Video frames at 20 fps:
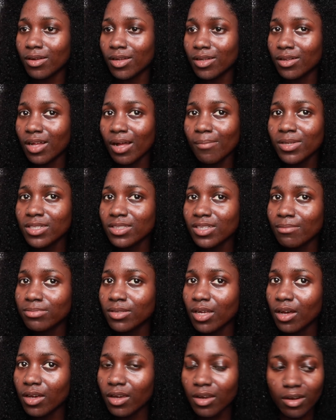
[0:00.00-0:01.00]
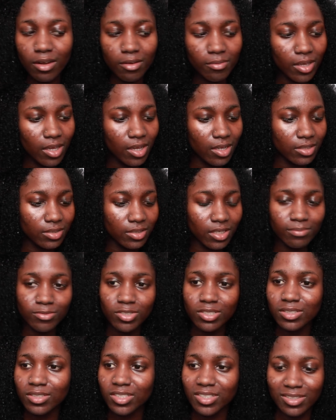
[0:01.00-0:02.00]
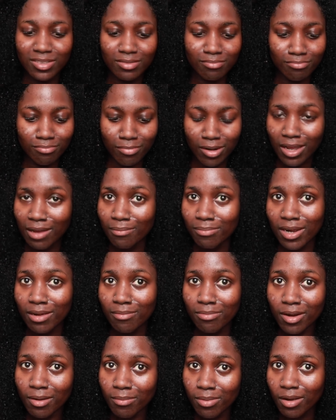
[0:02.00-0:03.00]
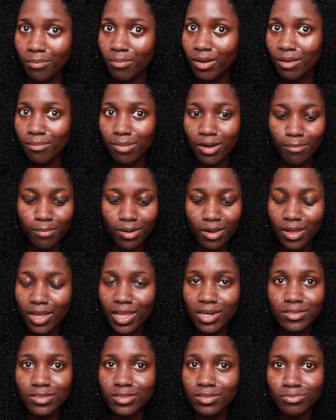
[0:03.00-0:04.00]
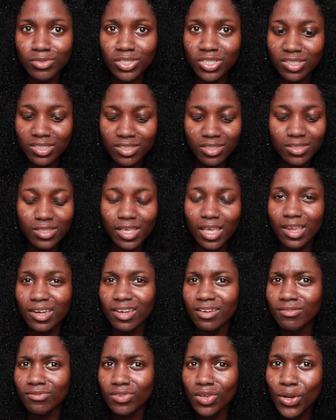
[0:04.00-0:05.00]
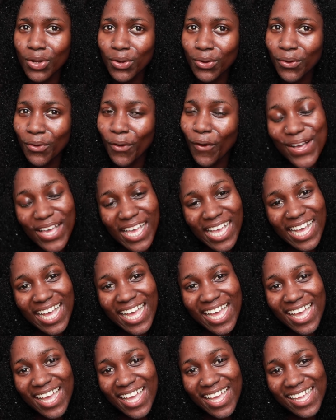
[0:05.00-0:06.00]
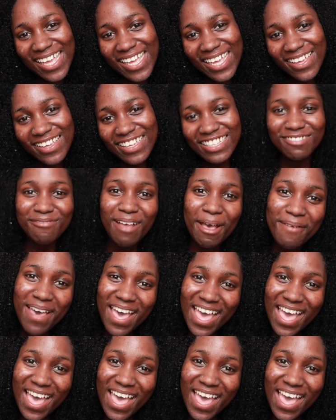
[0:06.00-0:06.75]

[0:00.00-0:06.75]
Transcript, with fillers: but i'm gonna stop talking now because i'm just blah blah blah blah blah blah blah and just we just need to end the video okay guys bye